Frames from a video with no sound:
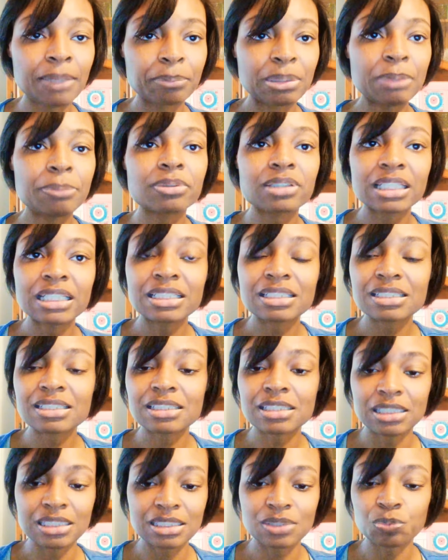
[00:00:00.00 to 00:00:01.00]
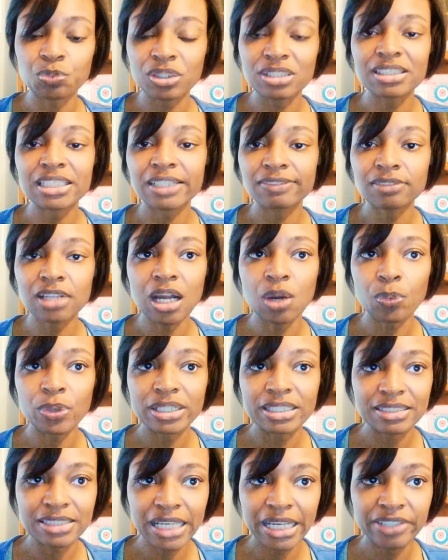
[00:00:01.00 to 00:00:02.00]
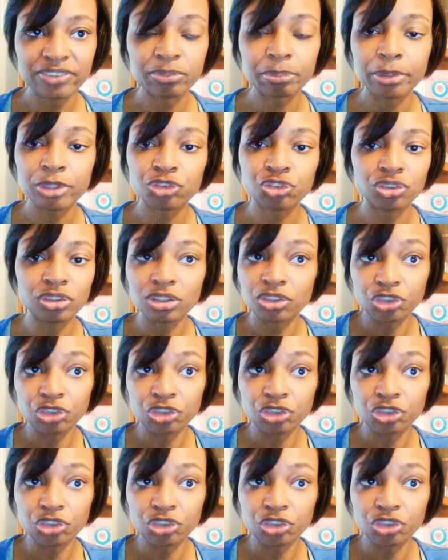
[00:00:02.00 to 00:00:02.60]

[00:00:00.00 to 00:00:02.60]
people think it's, it's one saved always saved but